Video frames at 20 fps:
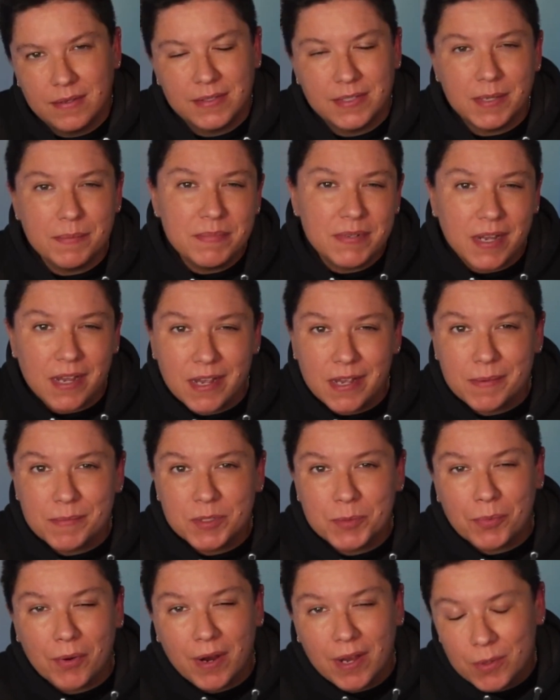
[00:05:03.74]

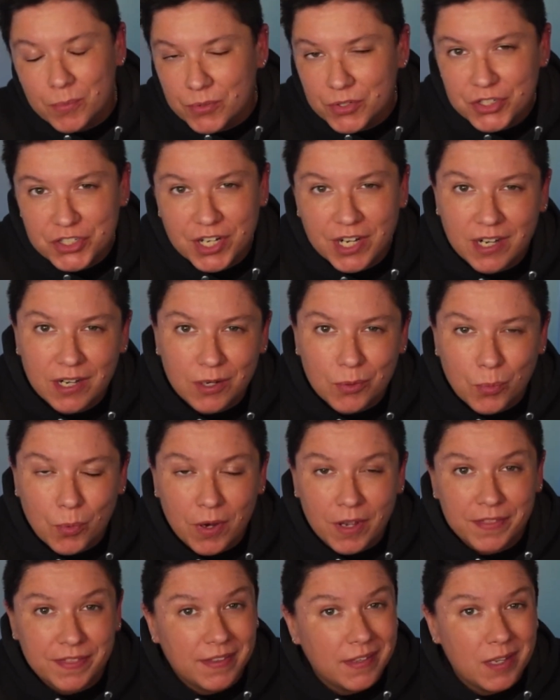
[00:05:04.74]
Sometimes Brian will share
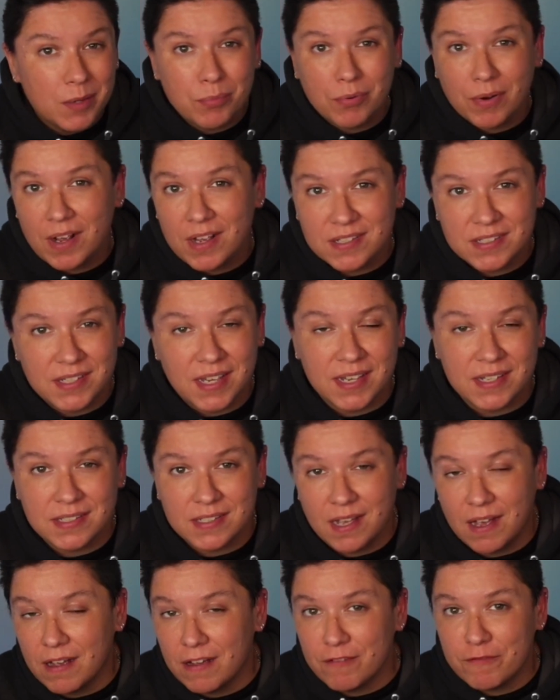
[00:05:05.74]
what the process
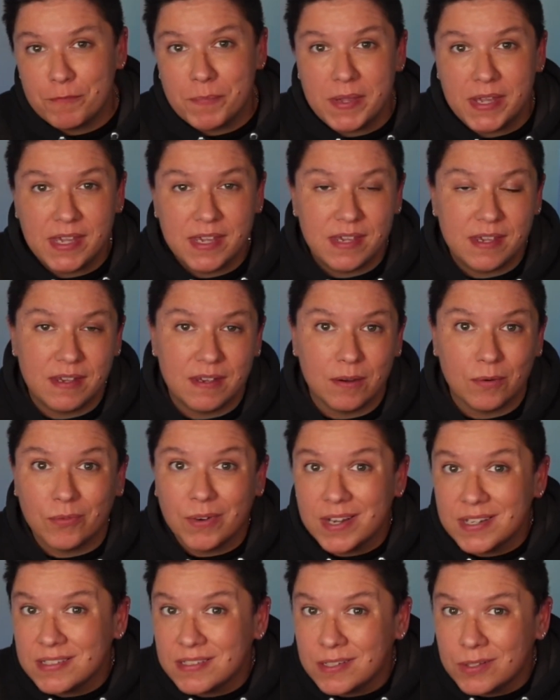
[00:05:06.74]
of being
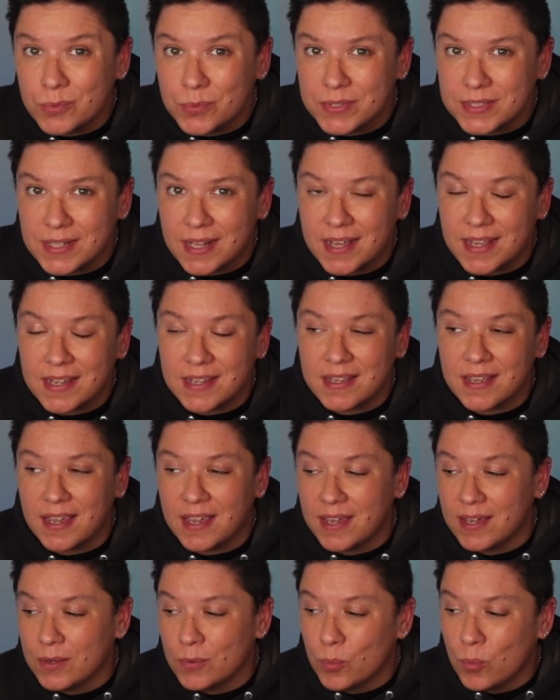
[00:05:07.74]
arrested was like
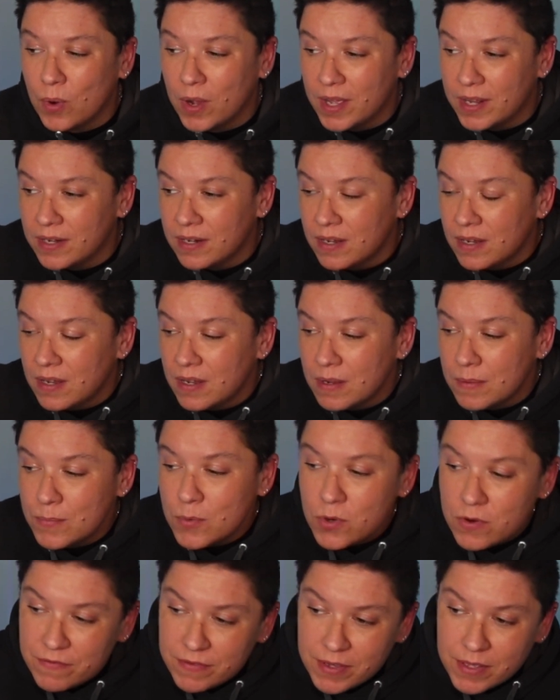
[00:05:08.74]
and what
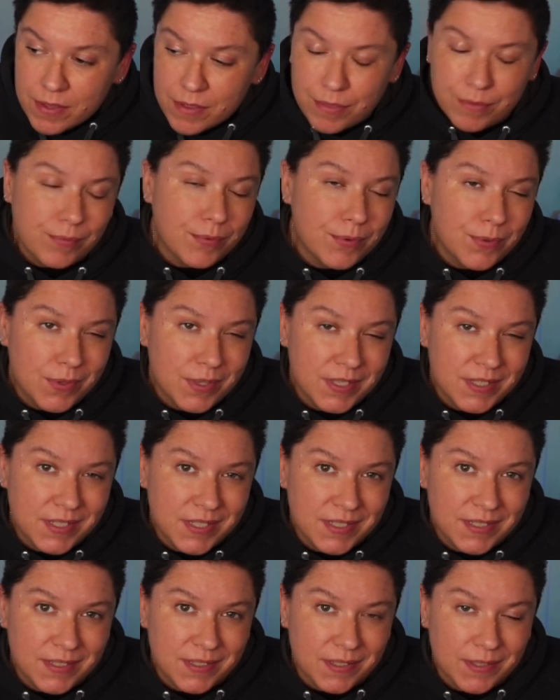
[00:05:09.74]
moving through the
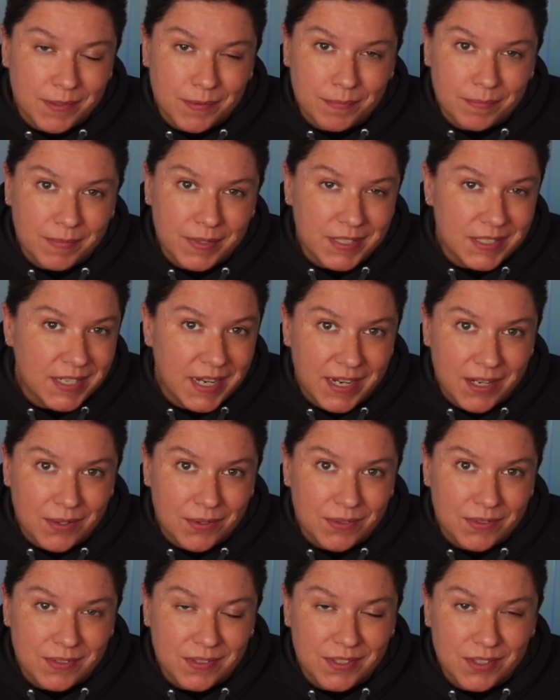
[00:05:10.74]
system
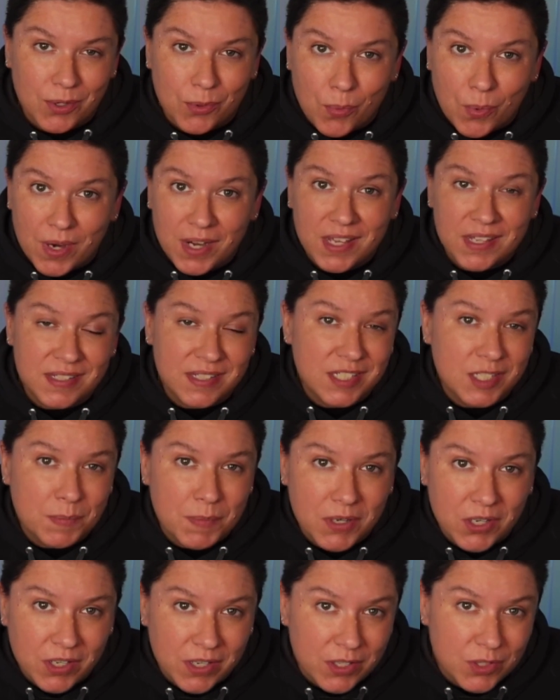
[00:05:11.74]
entails, what his
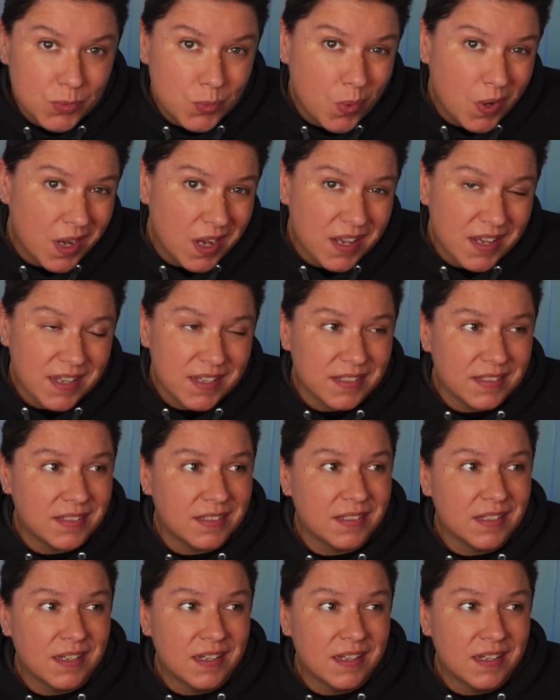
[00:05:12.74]
experience was.